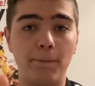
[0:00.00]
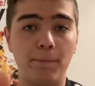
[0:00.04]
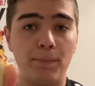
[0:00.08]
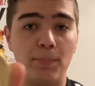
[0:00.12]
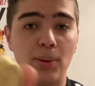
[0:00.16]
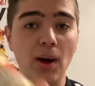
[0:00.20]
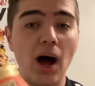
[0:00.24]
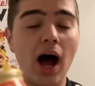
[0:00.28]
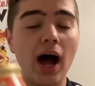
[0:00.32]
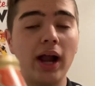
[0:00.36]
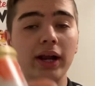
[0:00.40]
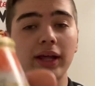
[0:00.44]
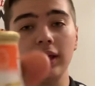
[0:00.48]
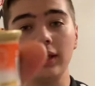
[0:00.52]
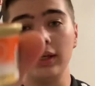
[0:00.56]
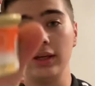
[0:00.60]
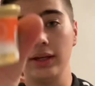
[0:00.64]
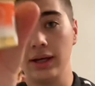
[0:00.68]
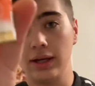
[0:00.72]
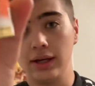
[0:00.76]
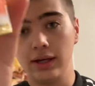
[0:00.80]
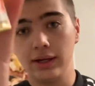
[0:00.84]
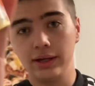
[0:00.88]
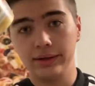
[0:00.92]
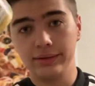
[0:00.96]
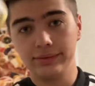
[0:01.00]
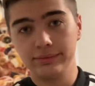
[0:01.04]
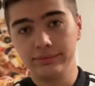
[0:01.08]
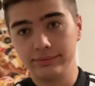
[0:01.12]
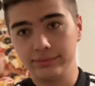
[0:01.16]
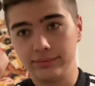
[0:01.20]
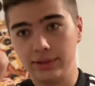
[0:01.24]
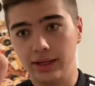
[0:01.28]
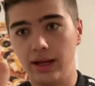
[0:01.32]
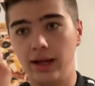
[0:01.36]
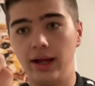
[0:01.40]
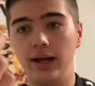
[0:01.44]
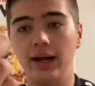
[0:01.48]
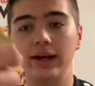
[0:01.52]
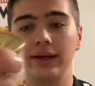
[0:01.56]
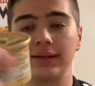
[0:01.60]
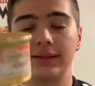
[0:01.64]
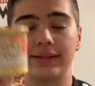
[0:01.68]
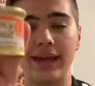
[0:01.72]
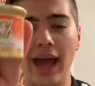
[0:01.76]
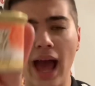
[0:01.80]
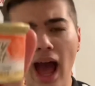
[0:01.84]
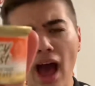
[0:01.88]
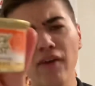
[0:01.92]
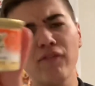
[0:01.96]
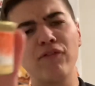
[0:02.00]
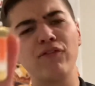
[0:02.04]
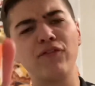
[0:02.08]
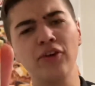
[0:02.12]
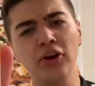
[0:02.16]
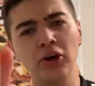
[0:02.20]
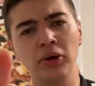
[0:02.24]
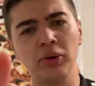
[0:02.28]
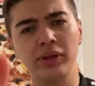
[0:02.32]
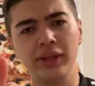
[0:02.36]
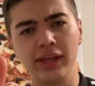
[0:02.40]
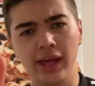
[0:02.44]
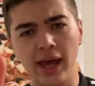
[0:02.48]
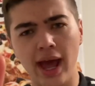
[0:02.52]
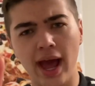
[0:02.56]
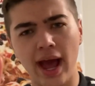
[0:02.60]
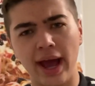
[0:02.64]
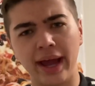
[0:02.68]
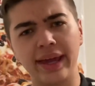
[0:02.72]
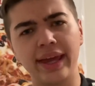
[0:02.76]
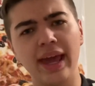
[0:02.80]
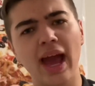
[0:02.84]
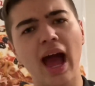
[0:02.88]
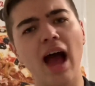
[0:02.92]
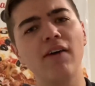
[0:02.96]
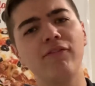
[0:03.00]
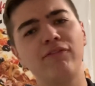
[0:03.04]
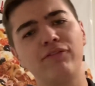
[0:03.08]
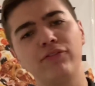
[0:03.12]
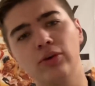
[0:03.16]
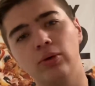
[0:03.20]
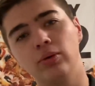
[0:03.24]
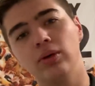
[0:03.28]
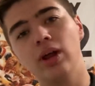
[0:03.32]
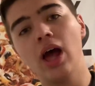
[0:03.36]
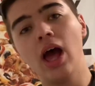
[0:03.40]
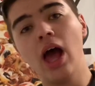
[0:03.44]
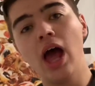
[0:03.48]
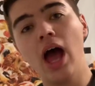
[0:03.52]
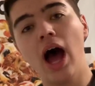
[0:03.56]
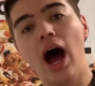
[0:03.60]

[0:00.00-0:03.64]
potty, cat food. Yeah, cat food.